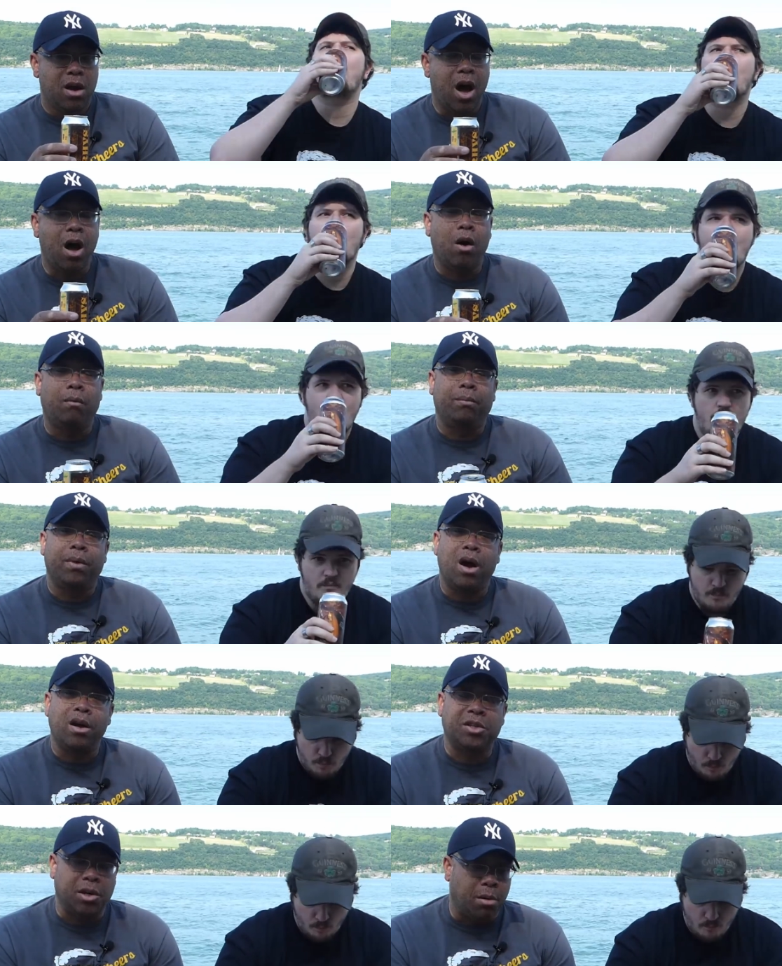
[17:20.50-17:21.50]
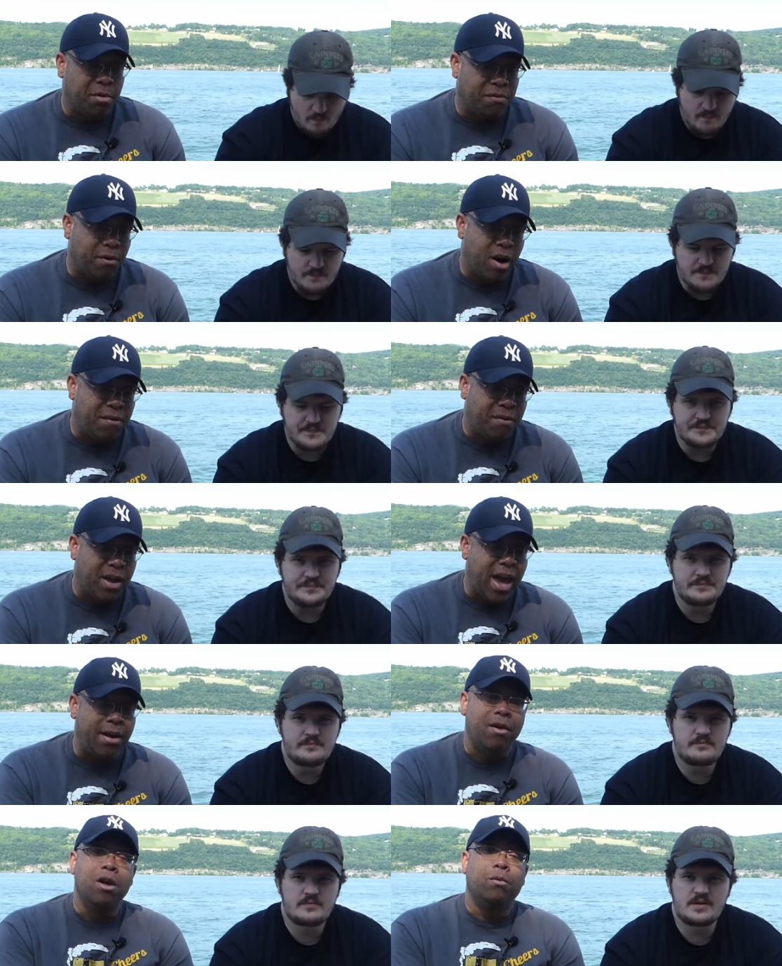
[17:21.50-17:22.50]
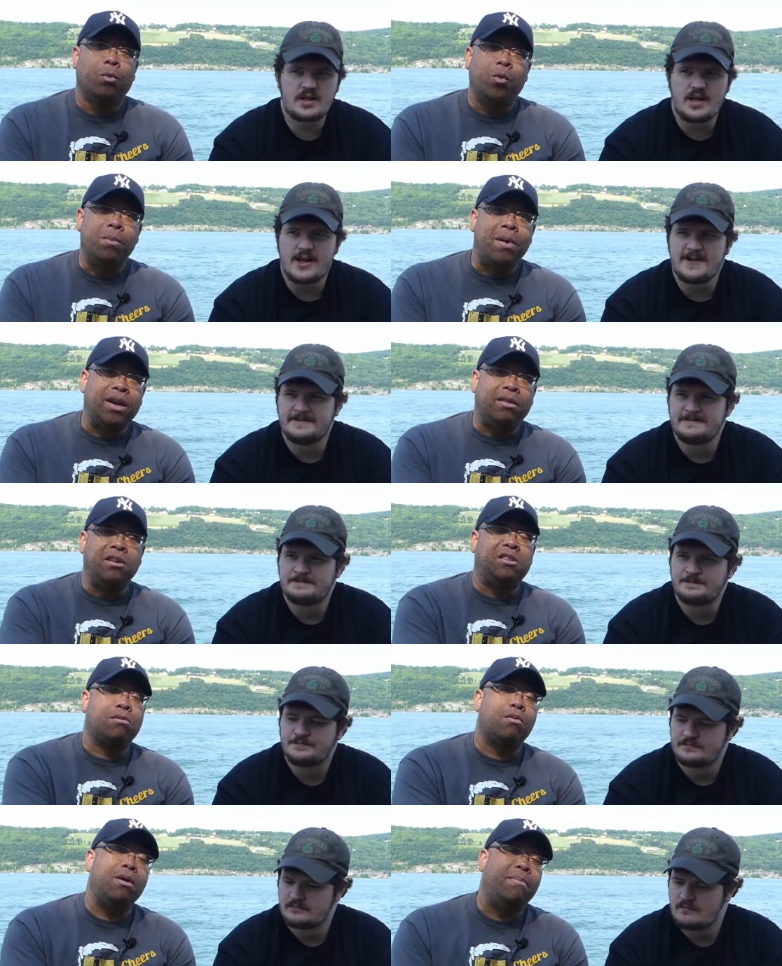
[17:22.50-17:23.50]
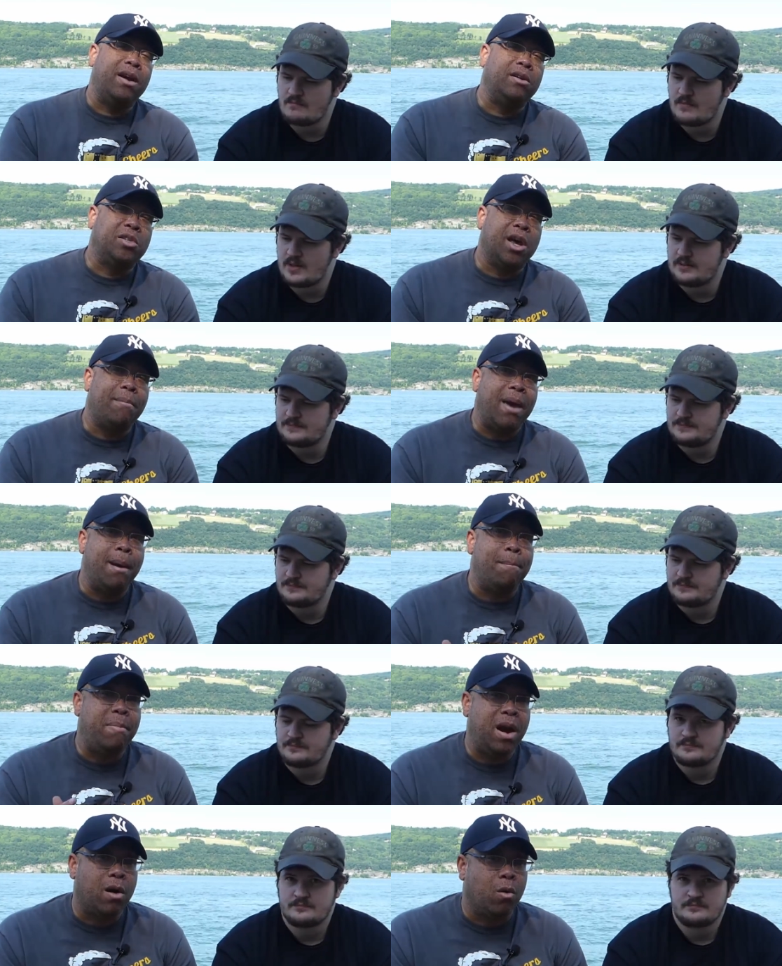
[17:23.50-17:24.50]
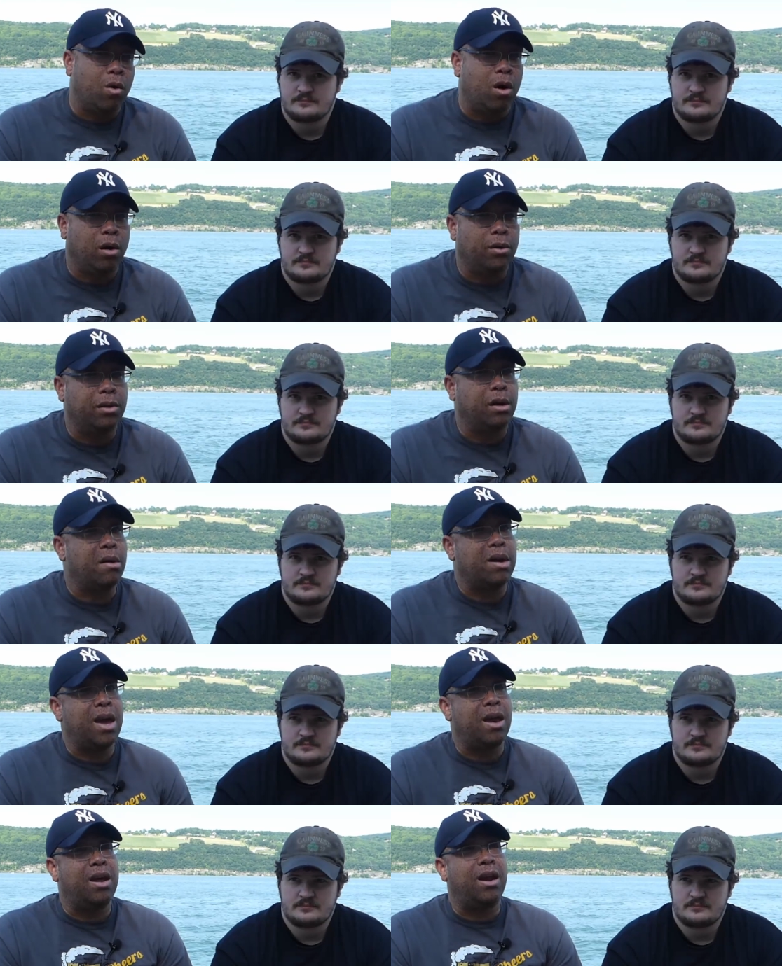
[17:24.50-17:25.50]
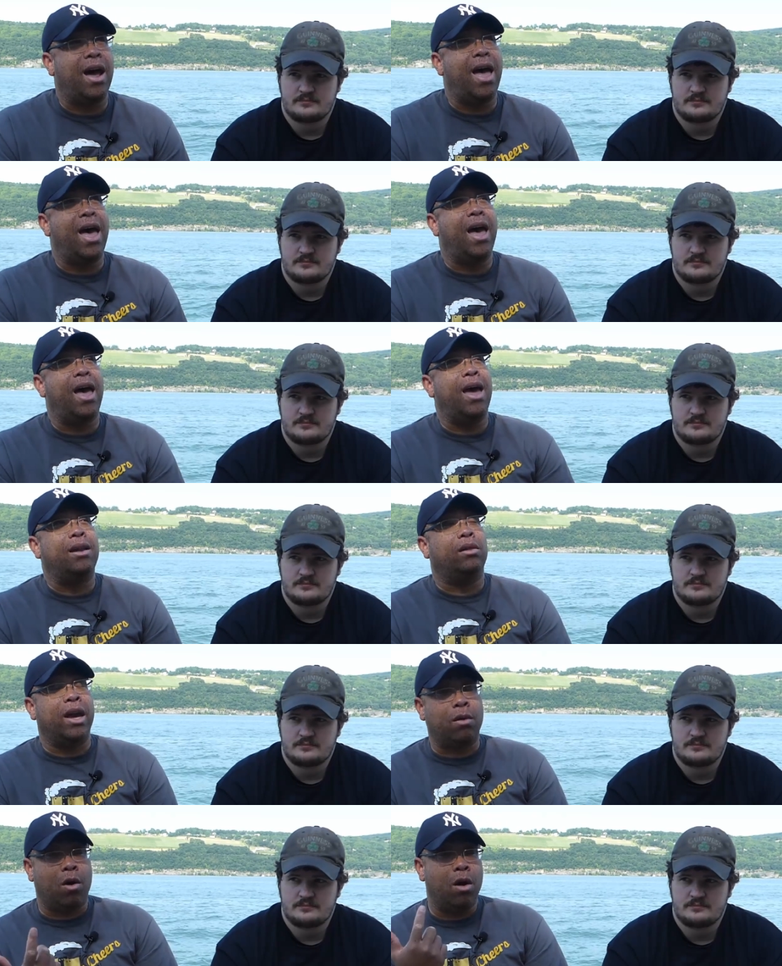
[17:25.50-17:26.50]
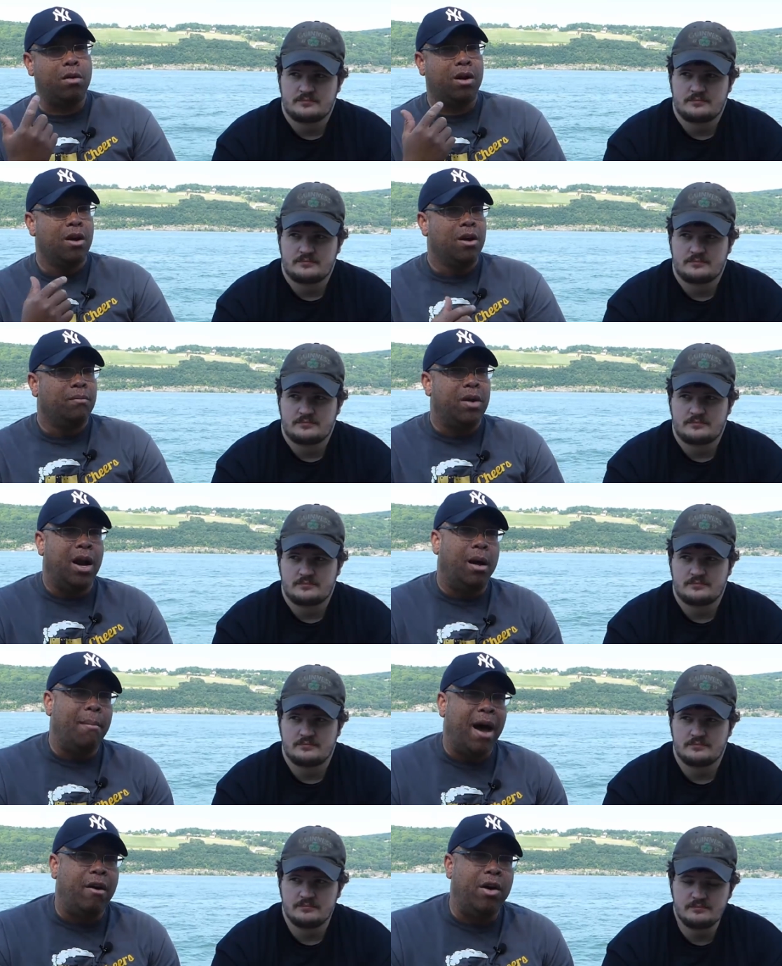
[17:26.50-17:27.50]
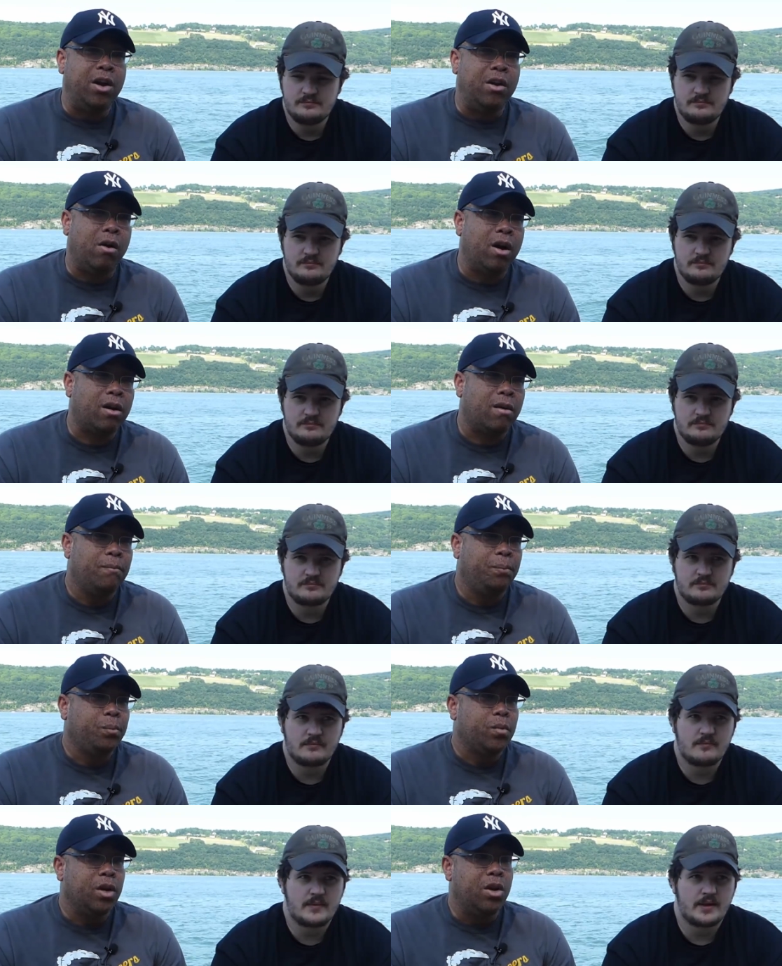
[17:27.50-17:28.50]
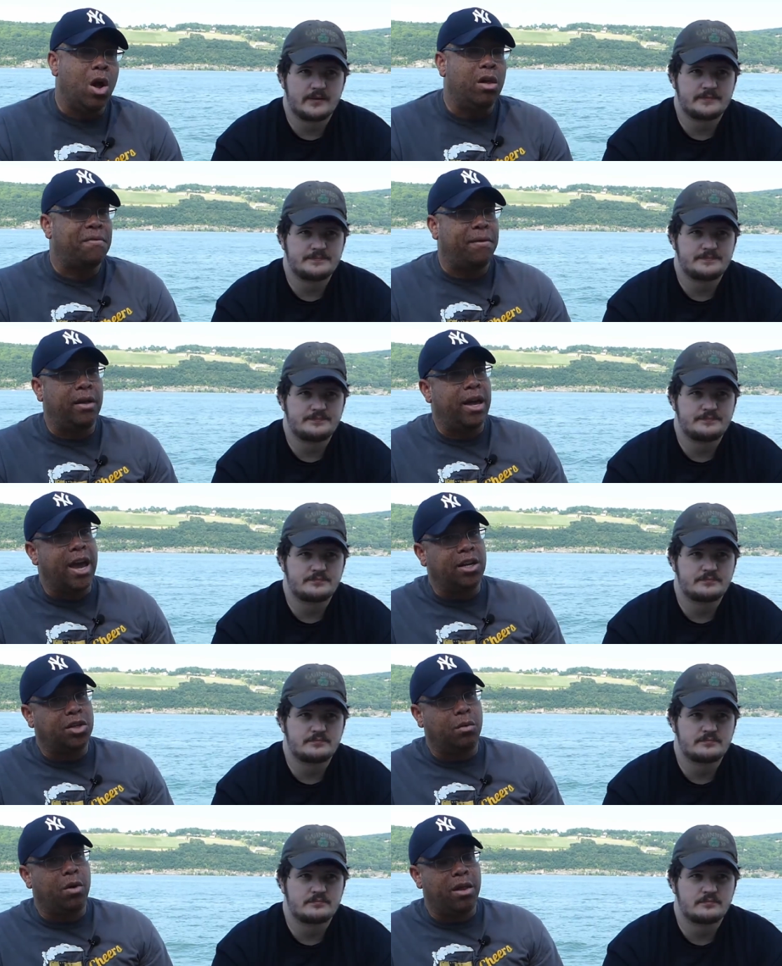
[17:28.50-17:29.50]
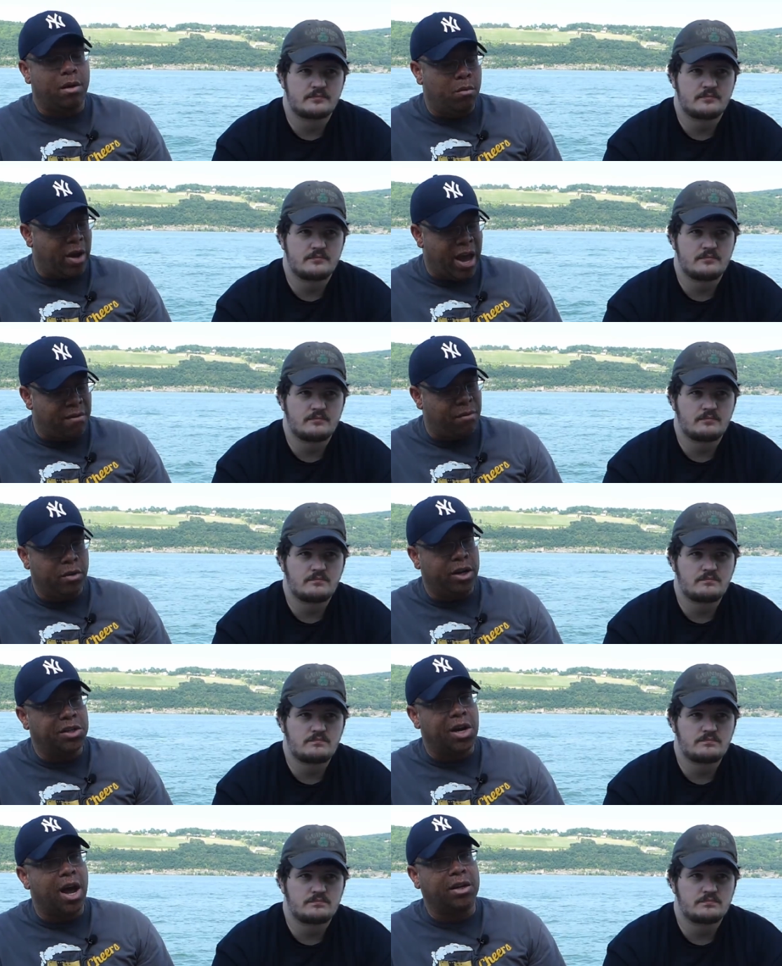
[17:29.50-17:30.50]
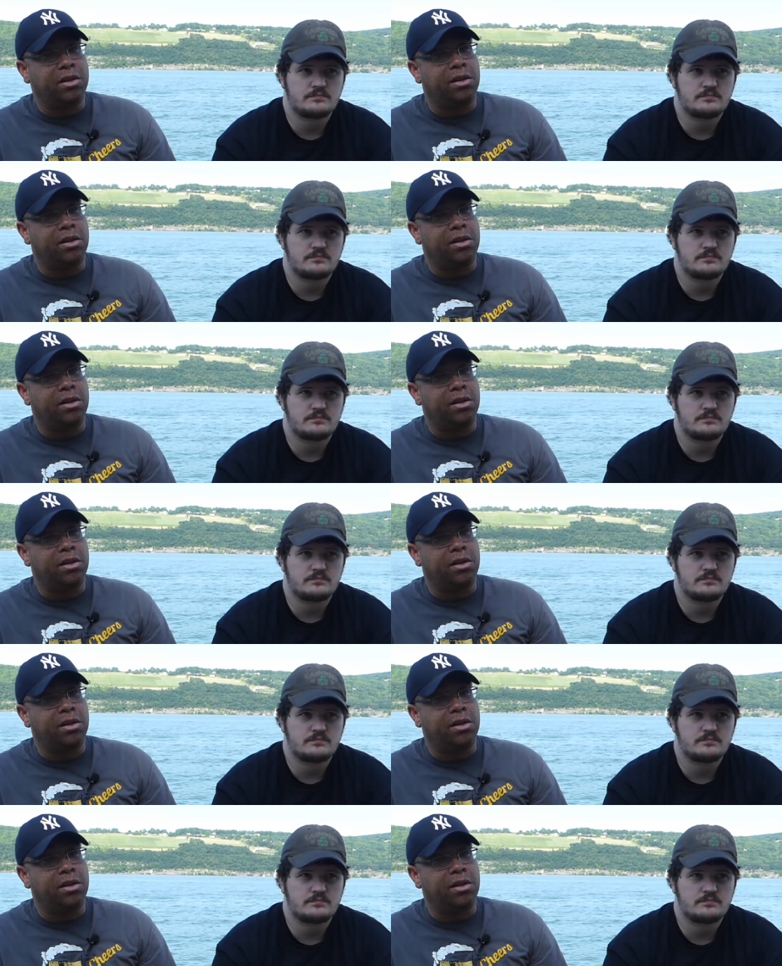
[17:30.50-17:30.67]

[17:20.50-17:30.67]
Speaker 1: Oh, also, before I forget, we picked these three beers up at Beer World, located on Lake Road in Elmira, New York. No affiliation with them. We haven't really talked